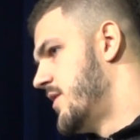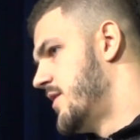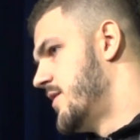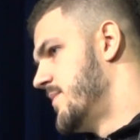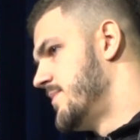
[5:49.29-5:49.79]

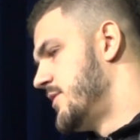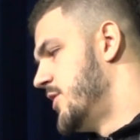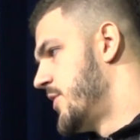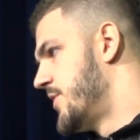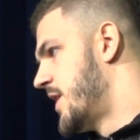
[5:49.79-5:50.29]
Um, you
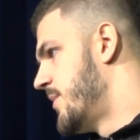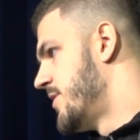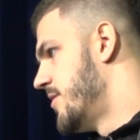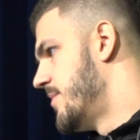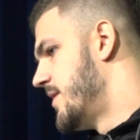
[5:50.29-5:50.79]
know what you're getting with
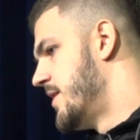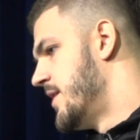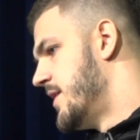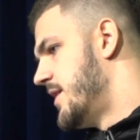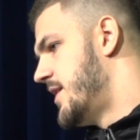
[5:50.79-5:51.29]
him, and
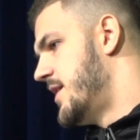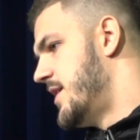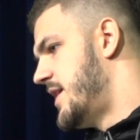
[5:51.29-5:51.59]
uh,